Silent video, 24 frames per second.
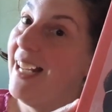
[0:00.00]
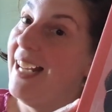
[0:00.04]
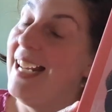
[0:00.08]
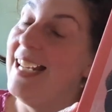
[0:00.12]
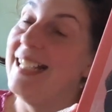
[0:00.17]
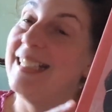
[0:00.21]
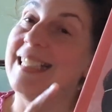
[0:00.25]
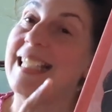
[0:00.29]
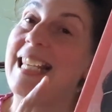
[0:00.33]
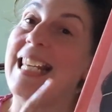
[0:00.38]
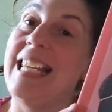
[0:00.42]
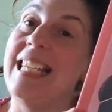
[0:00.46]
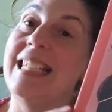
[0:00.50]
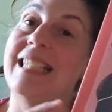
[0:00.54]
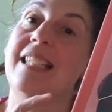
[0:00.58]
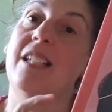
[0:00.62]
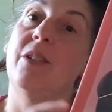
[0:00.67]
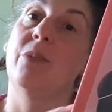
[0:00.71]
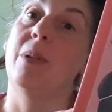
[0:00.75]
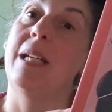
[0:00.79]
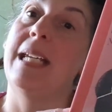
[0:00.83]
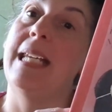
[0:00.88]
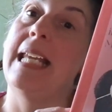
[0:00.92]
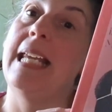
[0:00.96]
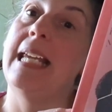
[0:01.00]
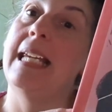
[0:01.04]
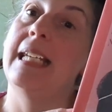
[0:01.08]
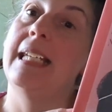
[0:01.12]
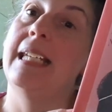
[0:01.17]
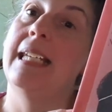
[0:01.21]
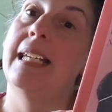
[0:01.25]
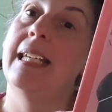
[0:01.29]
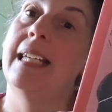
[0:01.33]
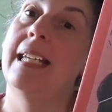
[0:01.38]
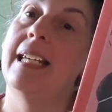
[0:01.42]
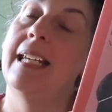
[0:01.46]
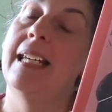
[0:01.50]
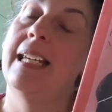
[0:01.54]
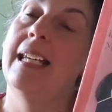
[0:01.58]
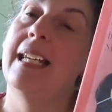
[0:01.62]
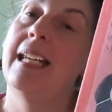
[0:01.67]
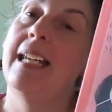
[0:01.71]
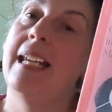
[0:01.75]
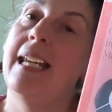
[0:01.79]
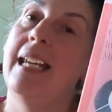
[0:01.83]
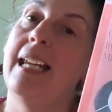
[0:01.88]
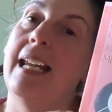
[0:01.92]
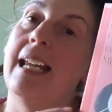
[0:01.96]
It's easy reading.
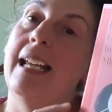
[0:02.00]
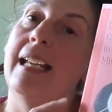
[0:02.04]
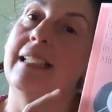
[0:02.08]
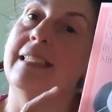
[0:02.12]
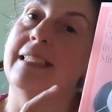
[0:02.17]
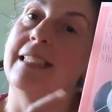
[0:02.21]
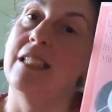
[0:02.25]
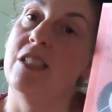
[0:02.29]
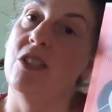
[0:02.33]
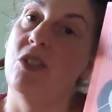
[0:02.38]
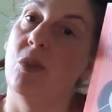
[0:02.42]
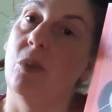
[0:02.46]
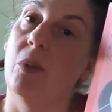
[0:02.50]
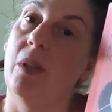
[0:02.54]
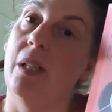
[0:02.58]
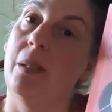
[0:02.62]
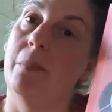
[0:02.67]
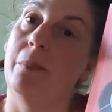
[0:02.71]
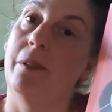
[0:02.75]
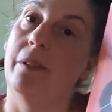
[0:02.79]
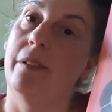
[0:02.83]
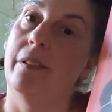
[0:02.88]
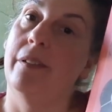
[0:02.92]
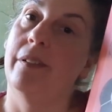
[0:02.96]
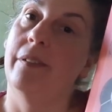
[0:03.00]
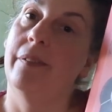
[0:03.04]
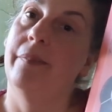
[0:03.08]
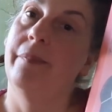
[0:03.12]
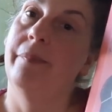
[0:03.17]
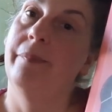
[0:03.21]
It's enjoyable.